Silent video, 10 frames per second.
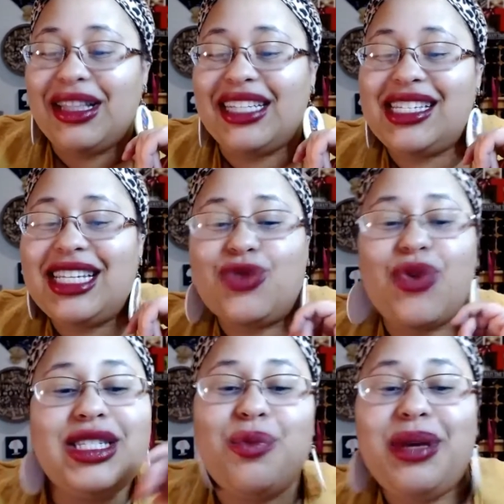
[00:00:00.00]
Melissa says
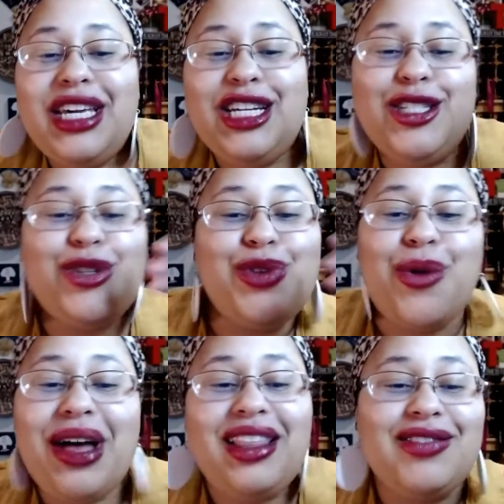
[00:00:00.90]
recipes. You
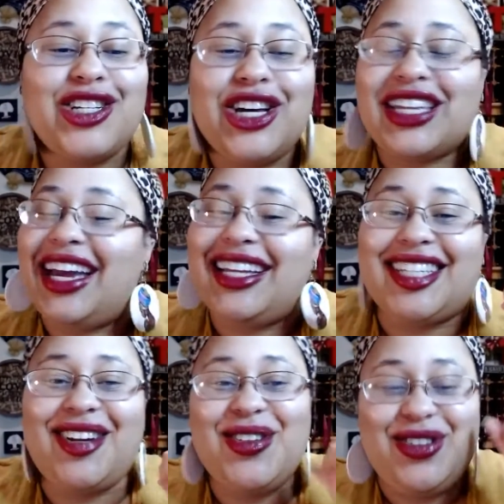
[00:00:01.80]
know I love to cook. Yes, I
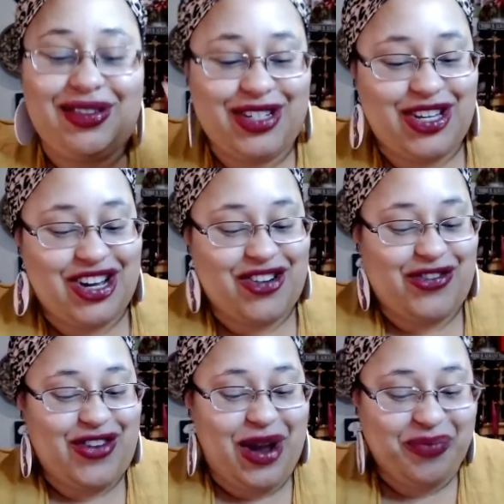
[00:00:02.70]
know you love to cook,
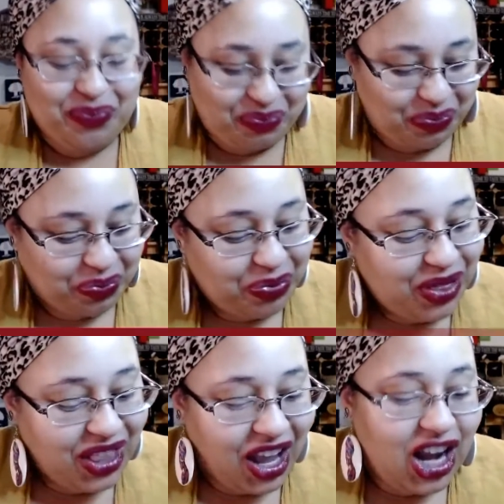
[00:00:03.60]
girlfriend.
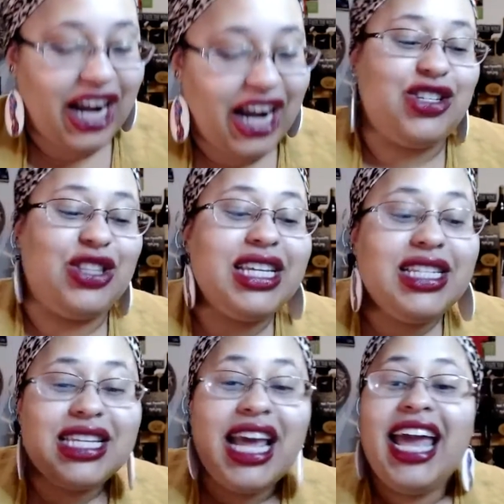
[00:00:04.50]
All right, so this
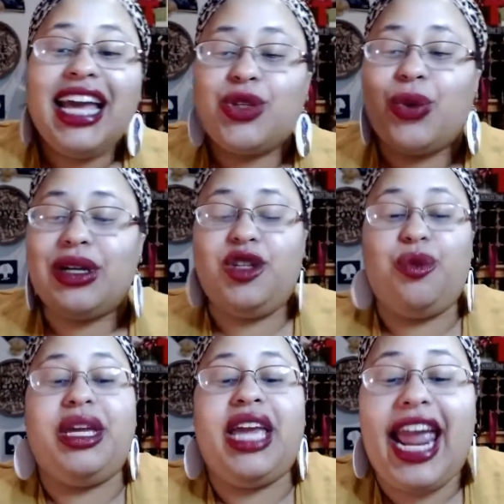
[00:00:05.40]
is going to
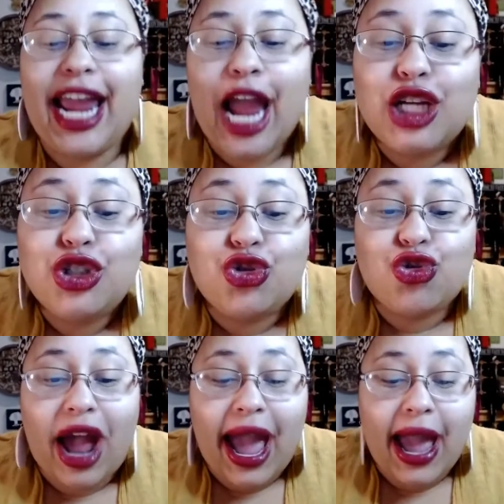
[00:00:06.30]
be a
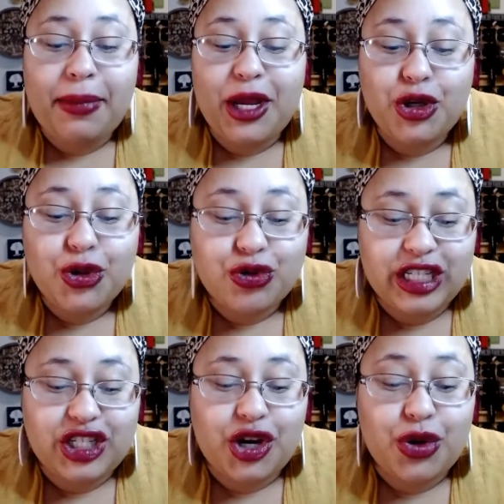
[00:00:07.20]
dry Pinot
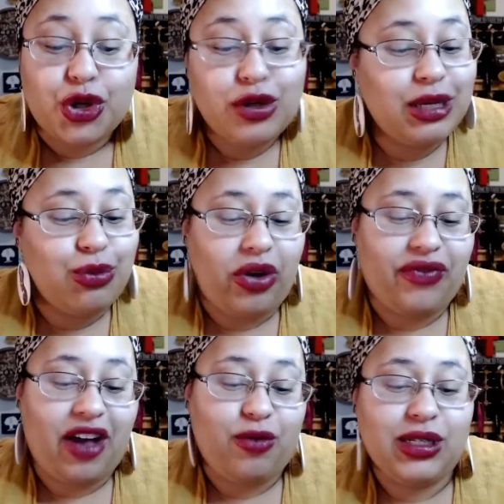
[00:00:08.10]
Grigio,
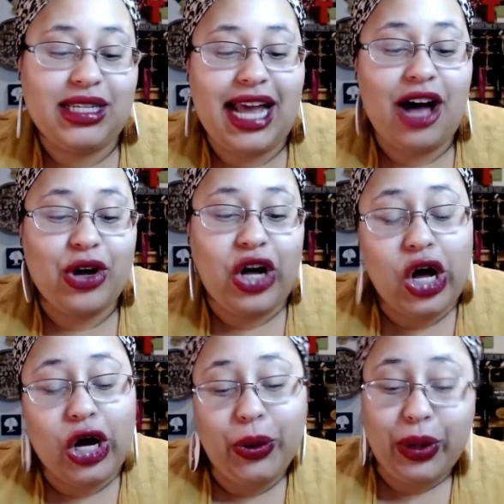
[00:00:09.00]
13.5%
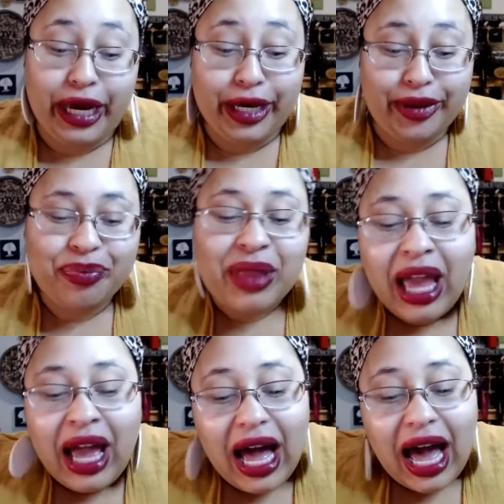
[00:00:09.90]
alcohol. Okay.
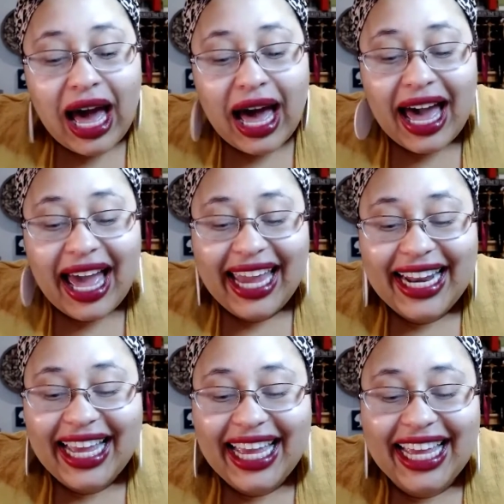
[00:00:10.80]
Uh, it
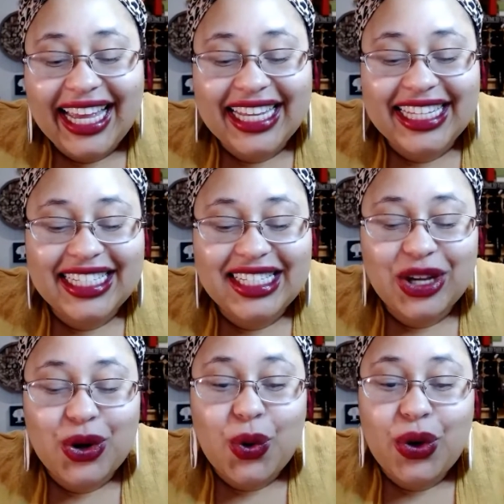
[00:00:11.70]
is
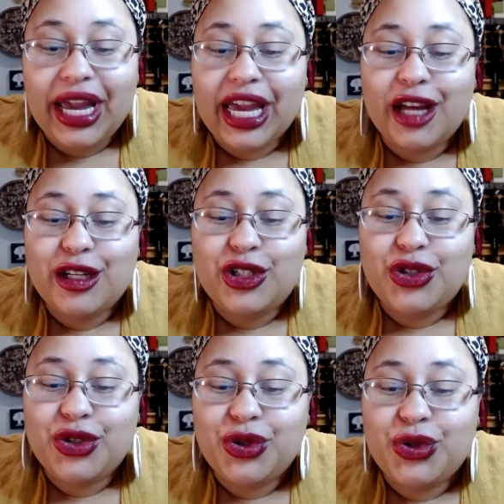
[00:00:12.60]
going
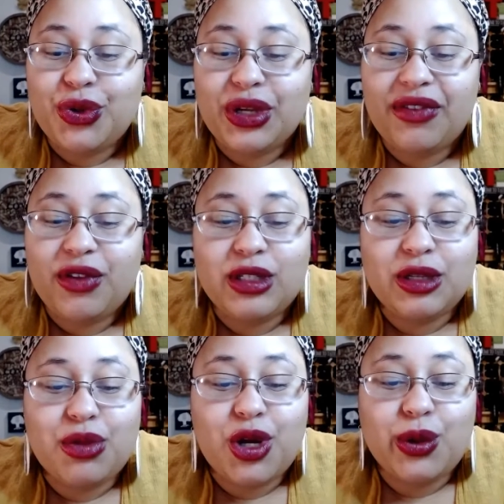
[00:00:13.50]
to give you
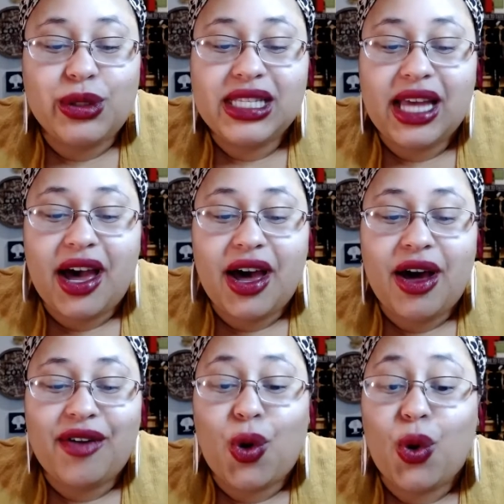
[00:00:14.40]
some notes
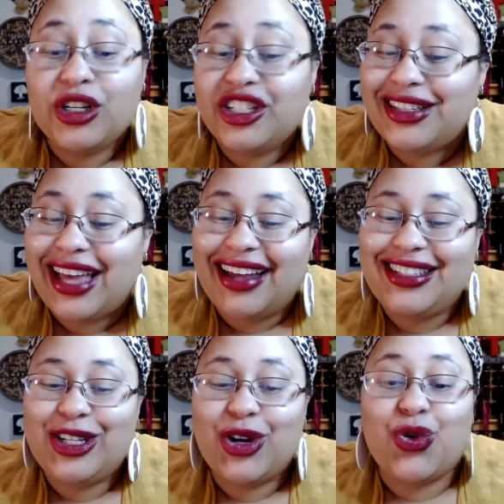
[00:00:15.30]
of orange
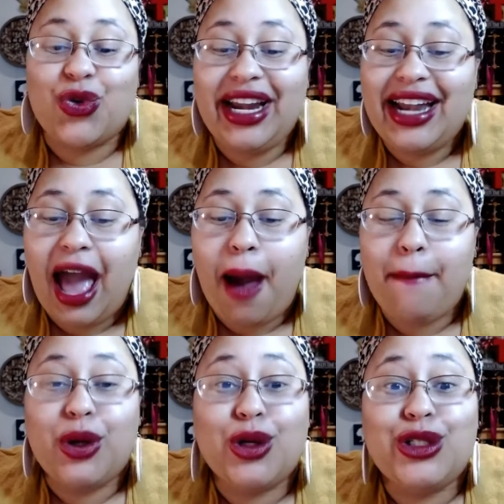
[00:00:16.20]
zest, green
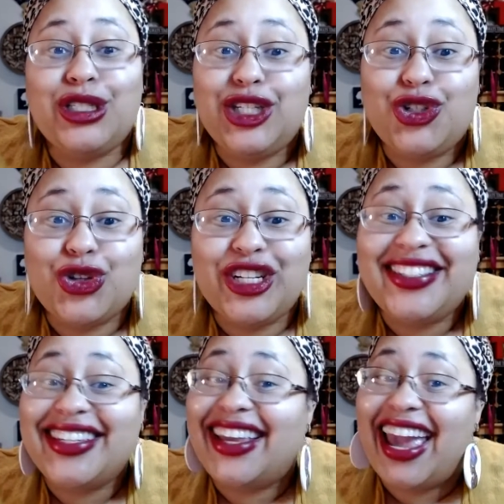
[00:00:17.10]
apple, citrus,
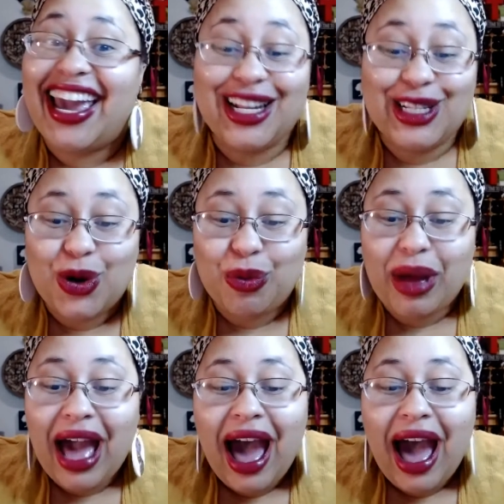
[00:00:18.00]
cantaloupe.